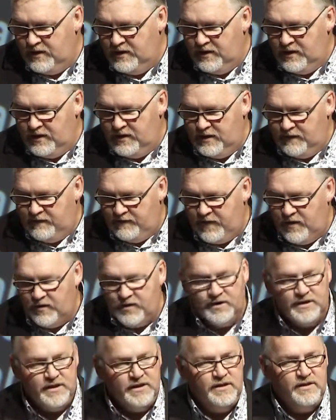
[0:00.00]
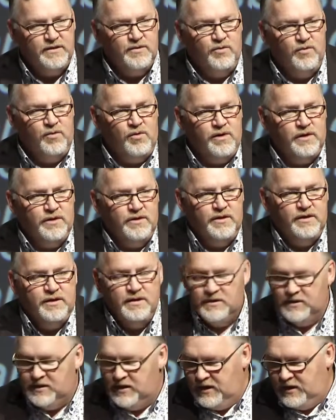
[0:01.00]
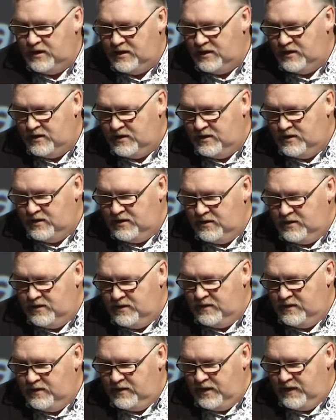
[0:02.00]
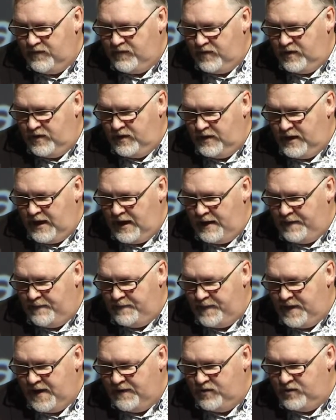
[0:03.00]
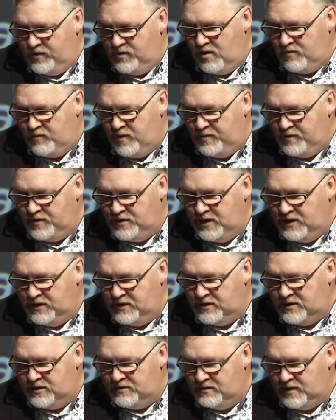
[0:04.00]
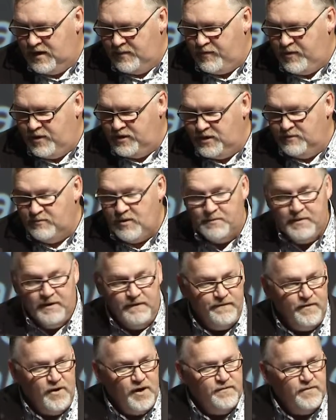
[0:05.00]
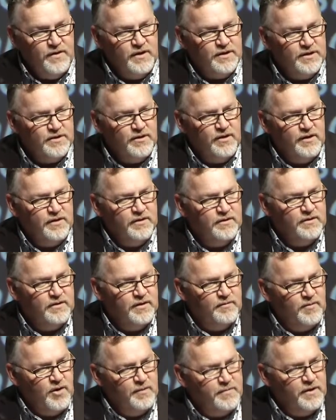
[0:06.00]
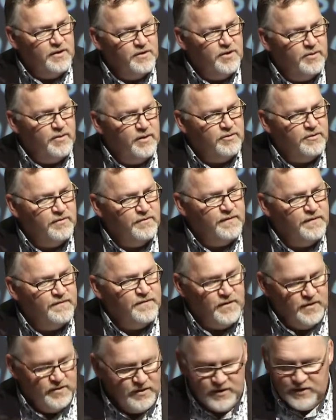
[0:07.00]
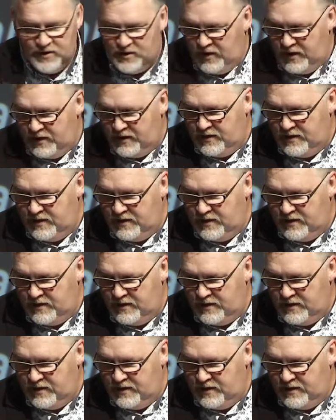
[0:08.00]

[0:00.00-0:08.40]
And then focusing into Auckland, you can see every dot represents a project. It might be a 5-unit site, it might be a 250-unit site.